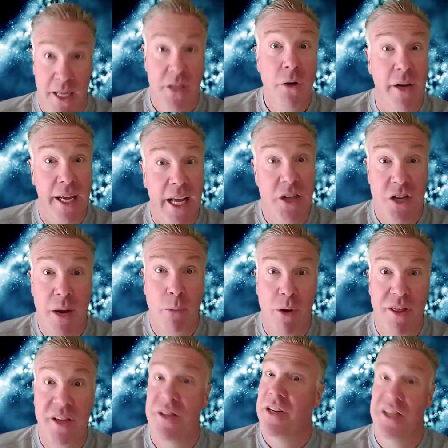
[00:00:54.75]
going to catch up
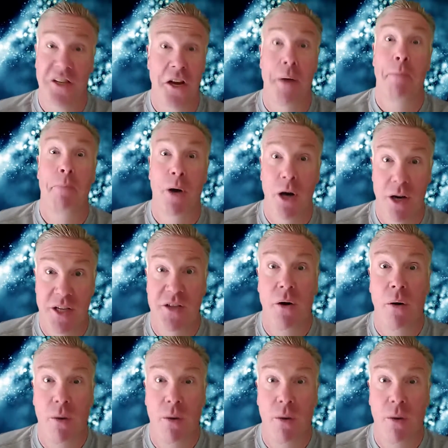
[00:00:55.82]
with us, and it's going to burn us